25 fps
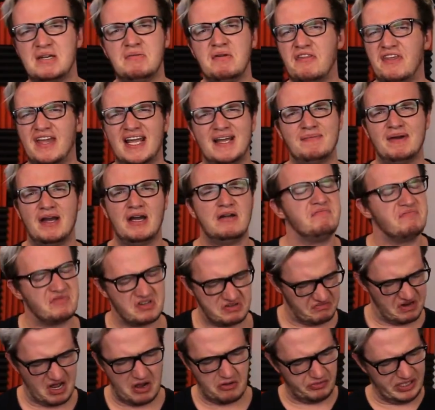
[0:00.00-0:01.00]
Something to think about.
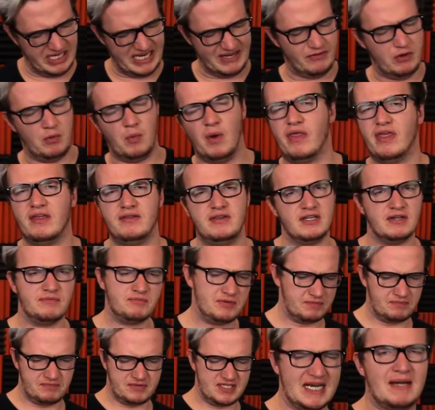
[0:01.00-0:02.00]
I'll leave you with it, you know,
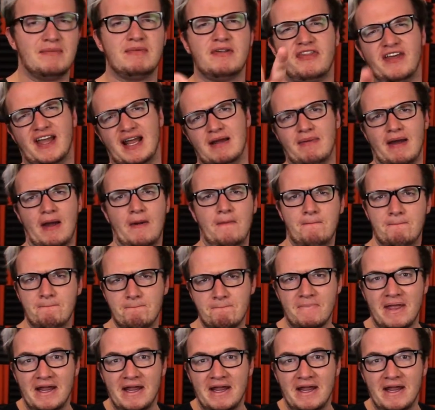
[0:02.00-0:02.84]
something to think about.